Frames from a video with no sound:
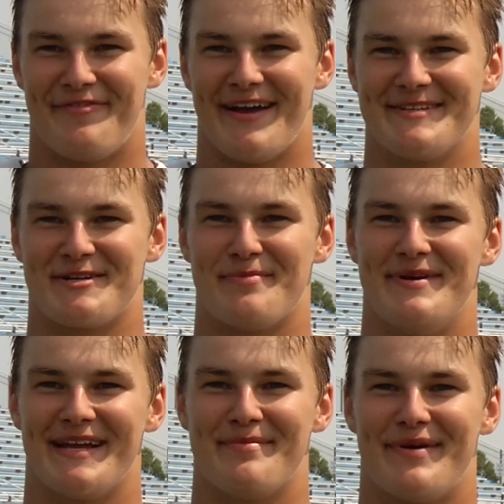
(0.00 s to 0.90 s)
fans are a
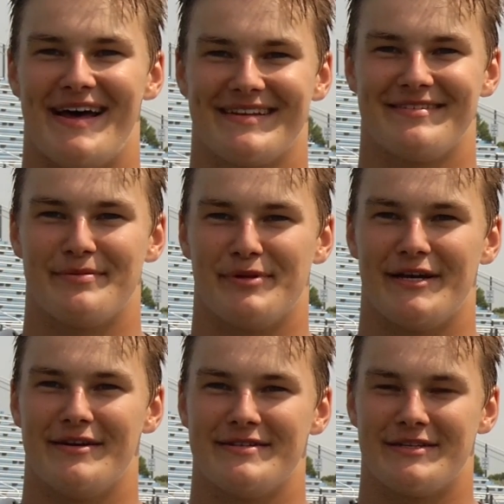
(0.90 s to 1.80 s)
big impact to the
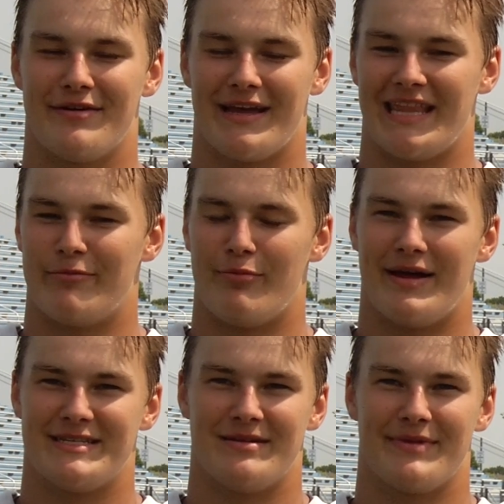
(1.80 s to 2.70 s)
players. You know, getting the
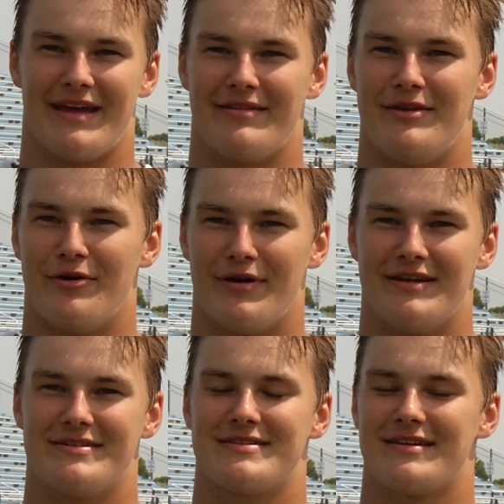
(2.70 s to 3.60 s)
momentum, getting the
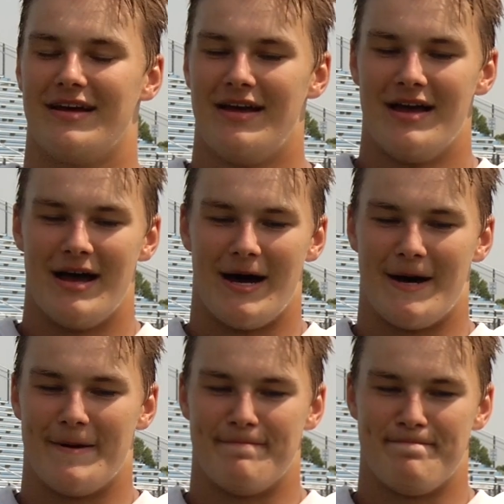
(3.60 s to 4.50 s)
noise.
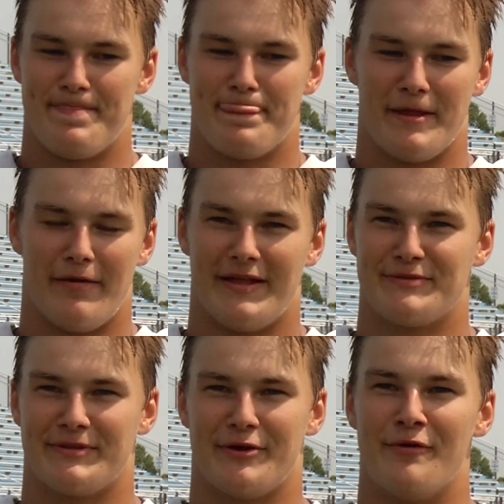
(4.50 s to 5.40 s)
Um, you know, that's
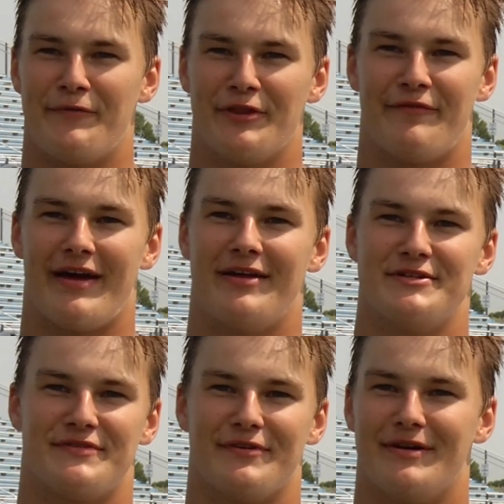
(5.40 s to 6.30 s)
what the home field advantage
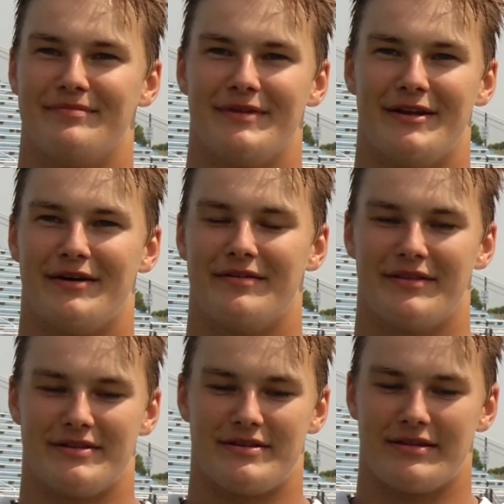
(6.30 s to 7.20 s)
is from. You know,
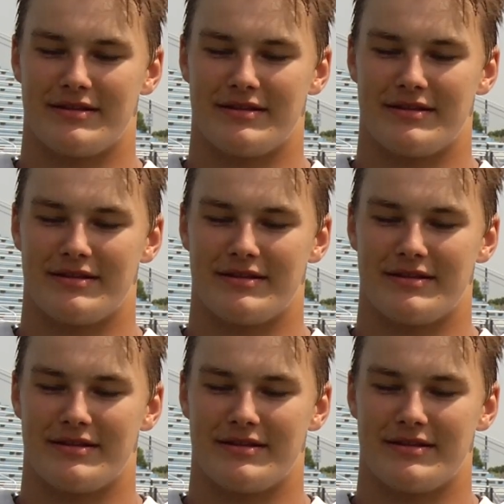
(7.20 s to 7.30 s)
the,